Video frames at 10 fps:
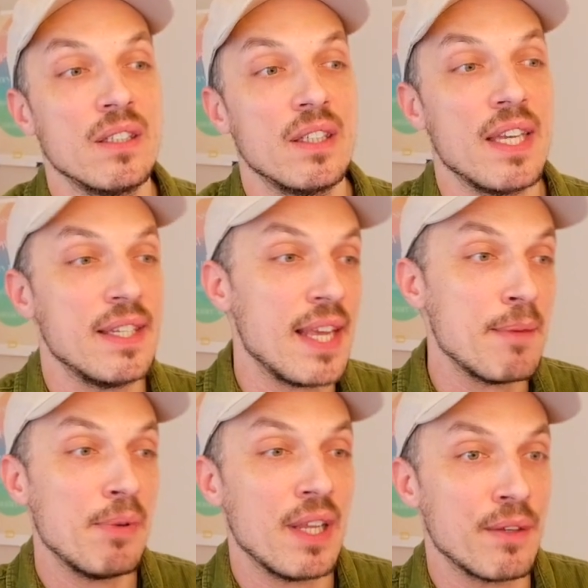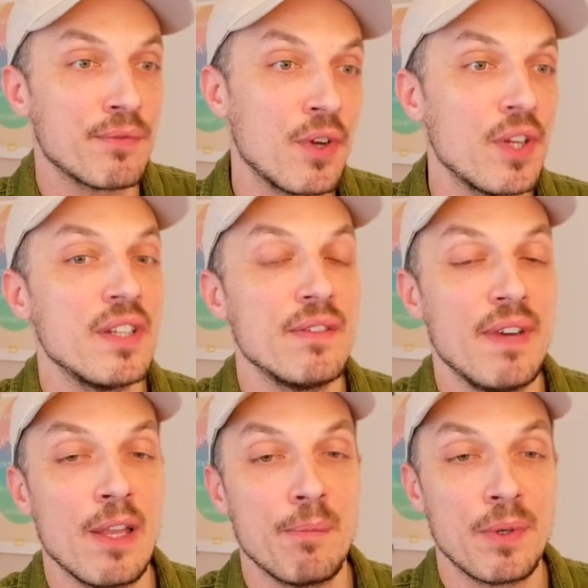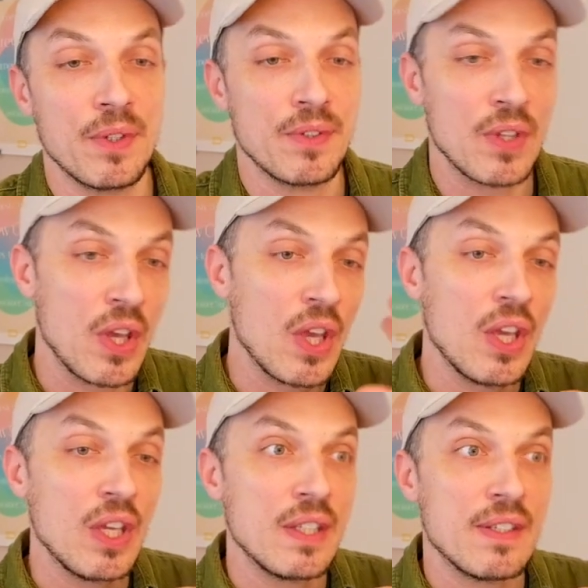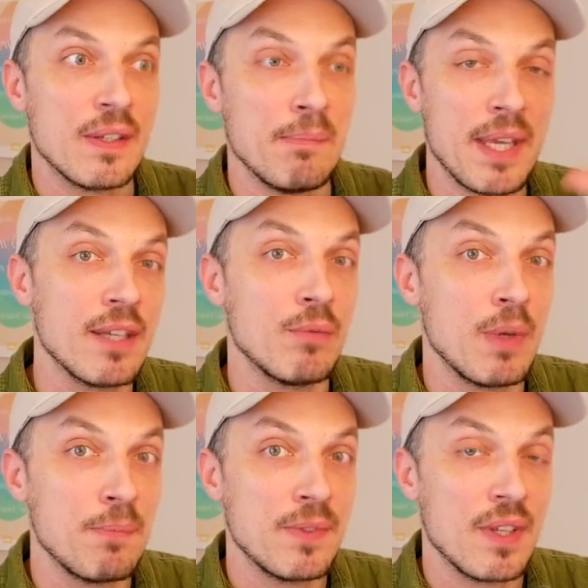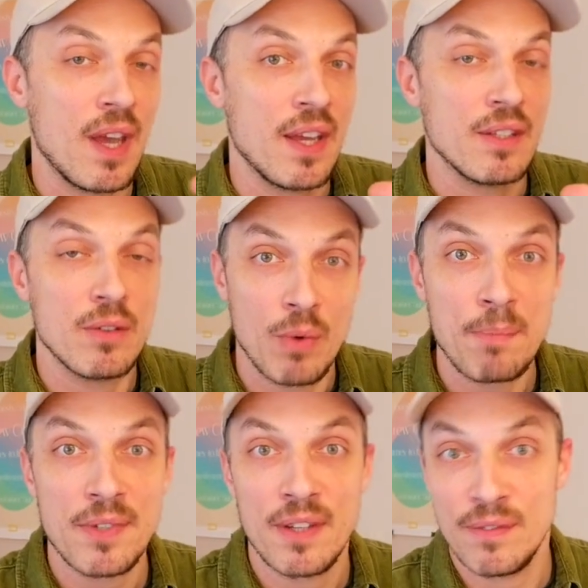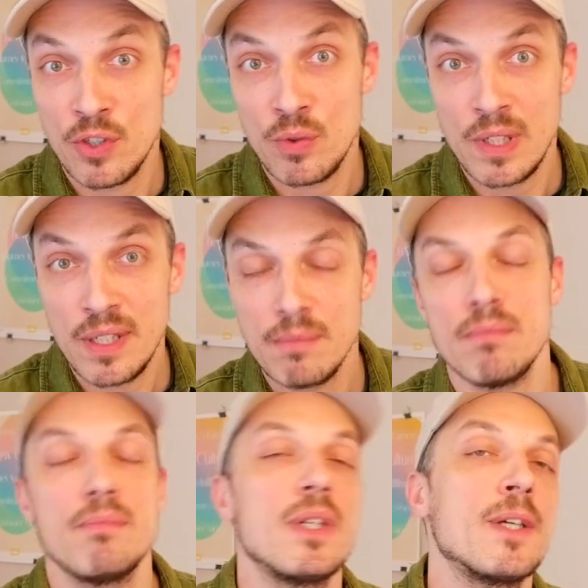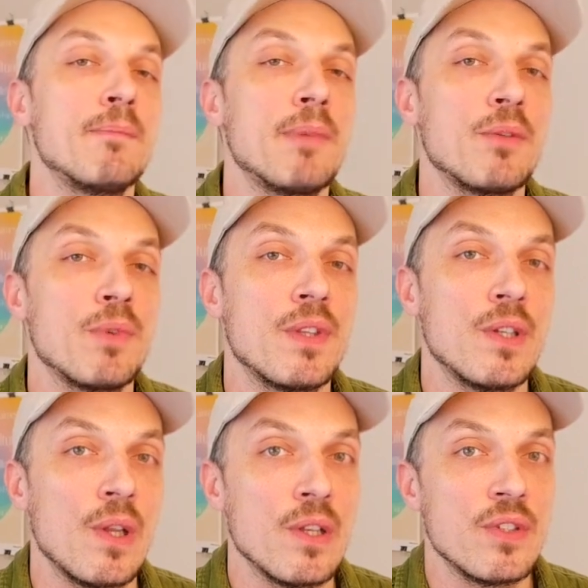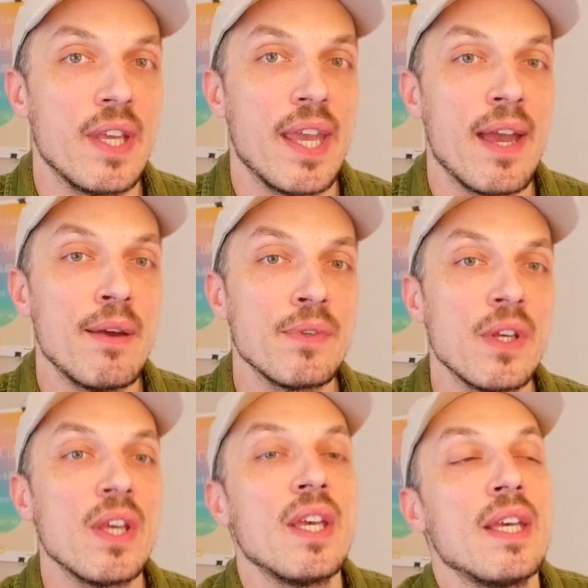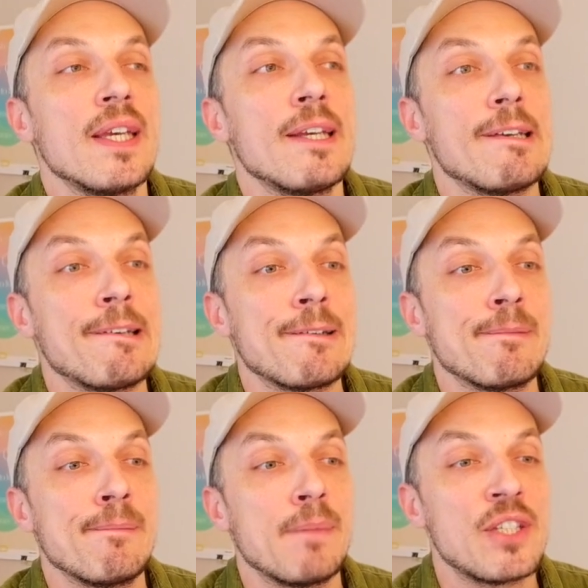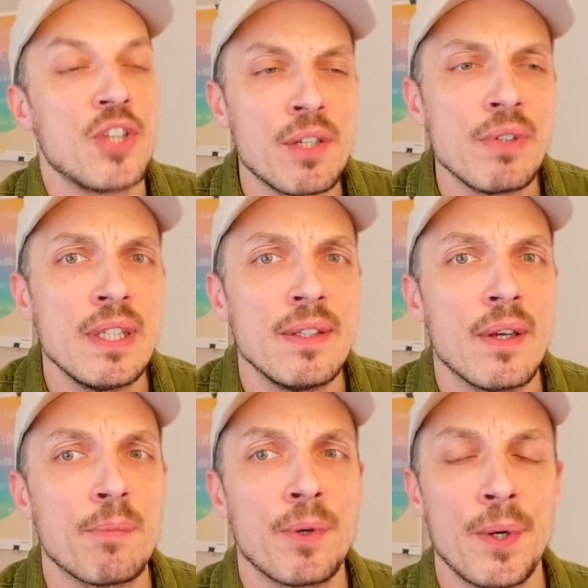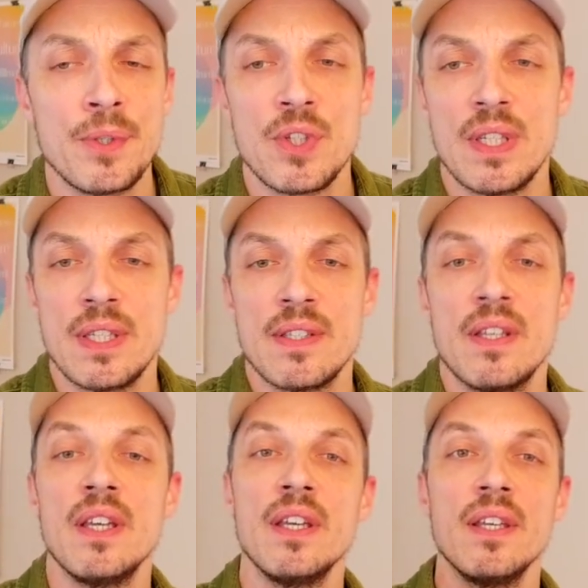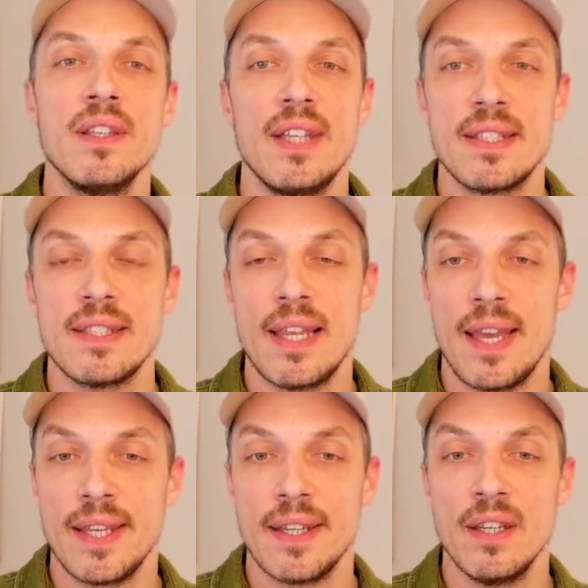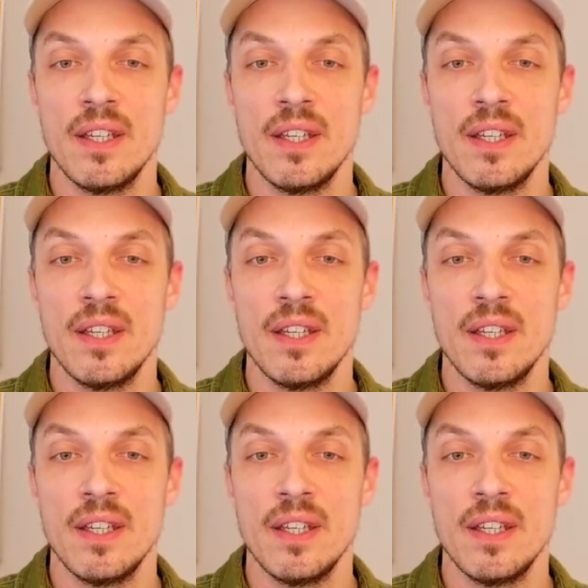enabling front-end developers to make a website visually, but with the knowledge they have. But generally the approach is that's like